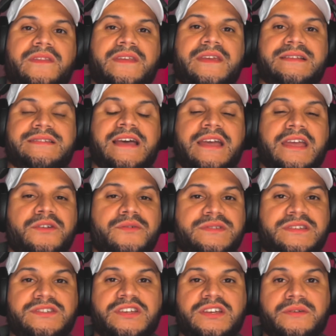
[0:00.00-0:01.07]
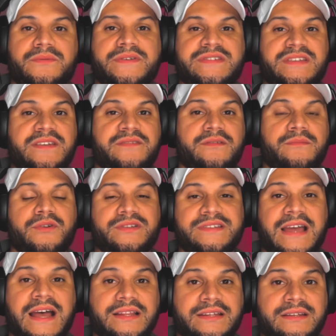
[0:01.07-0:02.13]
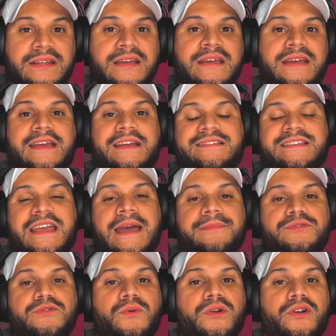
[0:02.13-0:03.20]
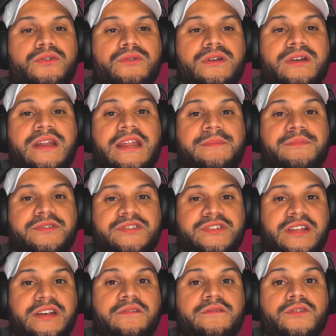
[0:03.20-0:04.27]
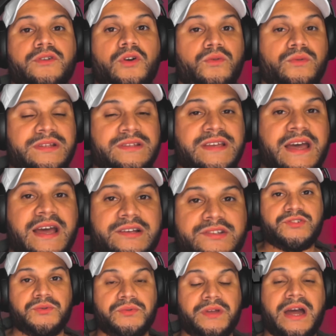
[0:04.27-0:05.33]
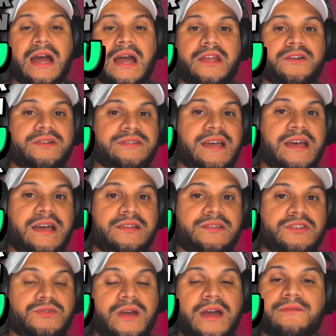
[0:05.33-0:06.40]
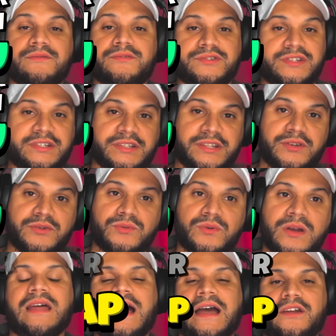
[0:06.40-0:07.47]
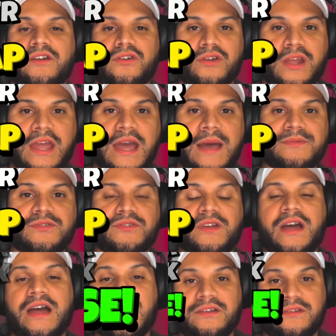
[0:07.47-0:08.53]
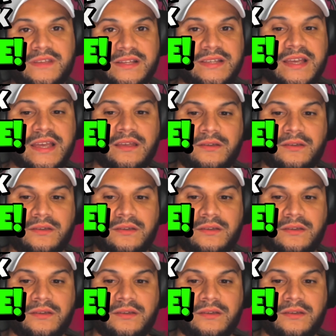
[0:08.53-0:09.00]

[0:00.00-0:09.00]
that the attack increases she can receive from her talent is capped to 180% of her own attack. So the higher attack that you have with your Jingliu, the higher your cap, so the higher the attack